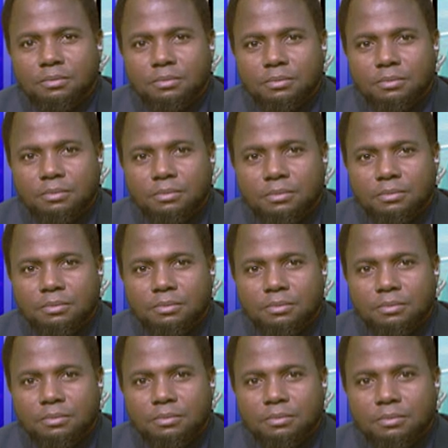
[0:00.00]

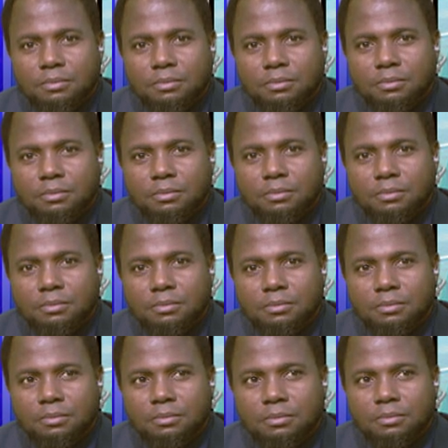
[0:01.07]

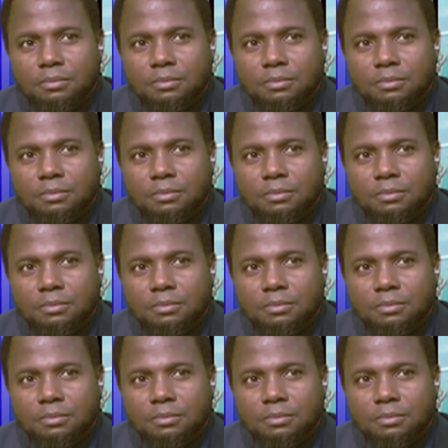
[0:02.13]
(silent)